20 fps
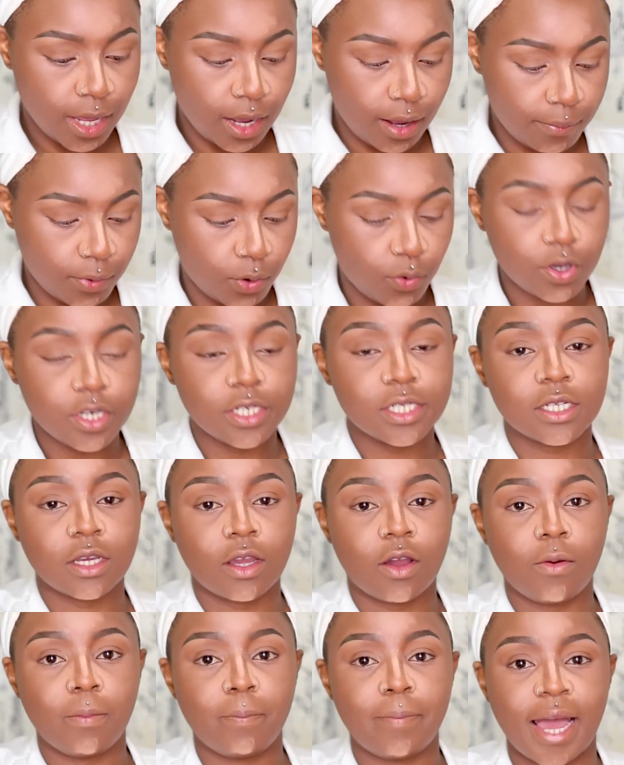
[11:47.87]
I'm going to
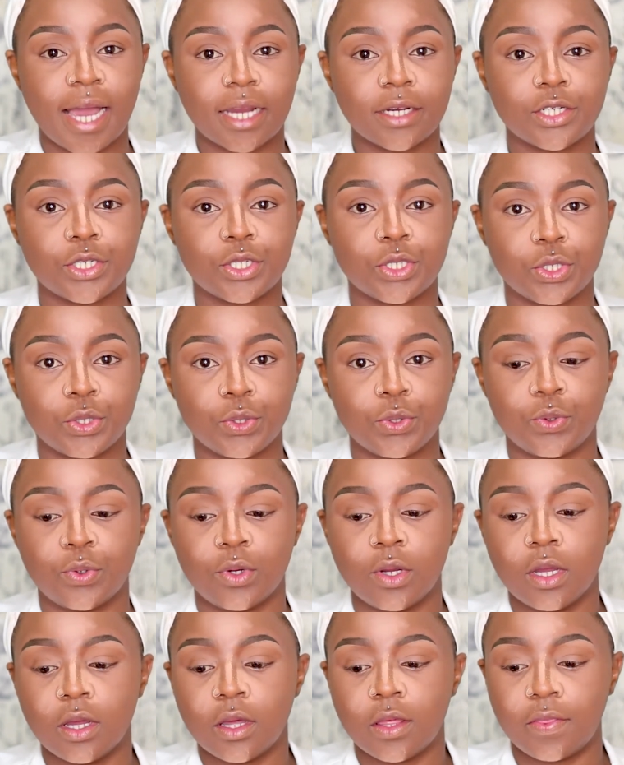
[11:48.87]
go back to
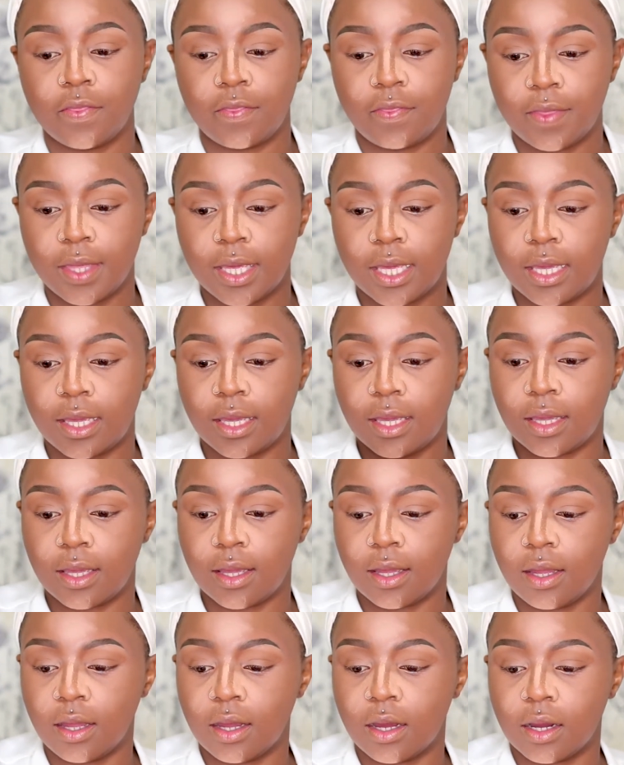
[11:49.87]
the
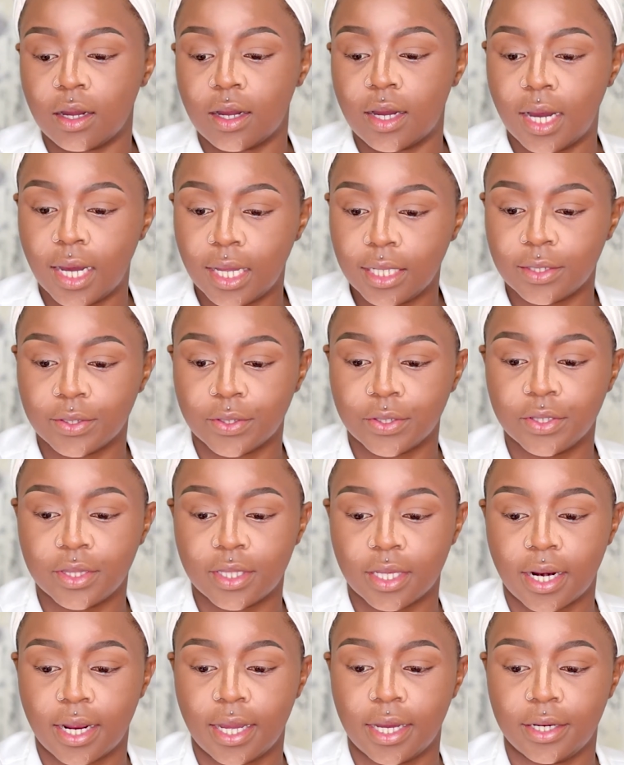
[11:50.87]
color
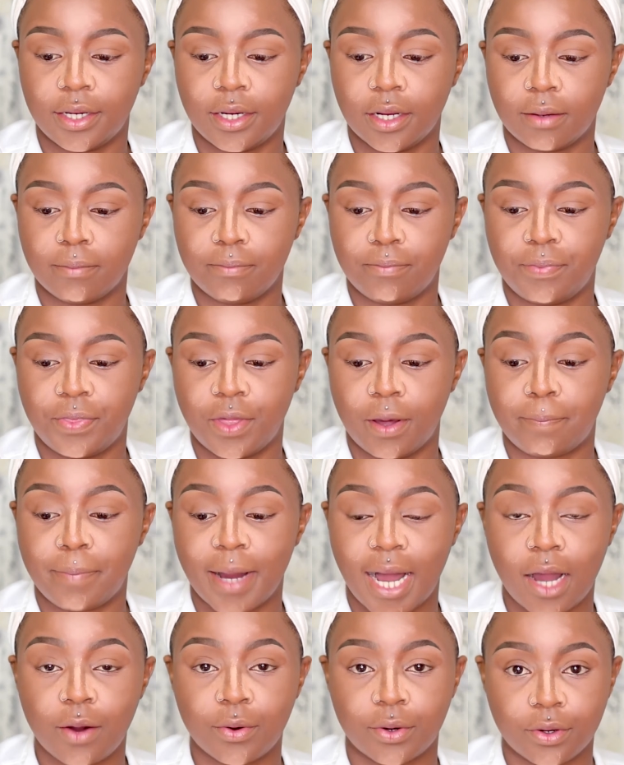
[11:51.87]
that I had, the
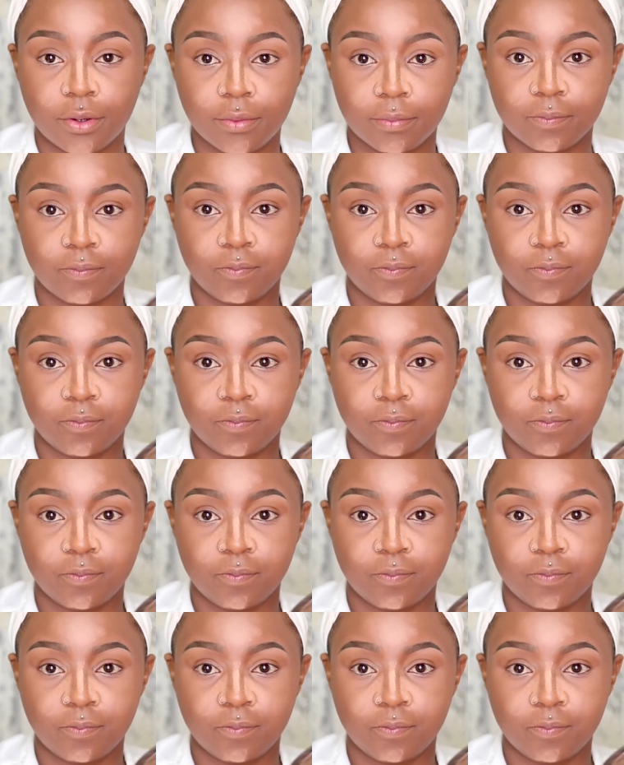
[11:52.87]
powder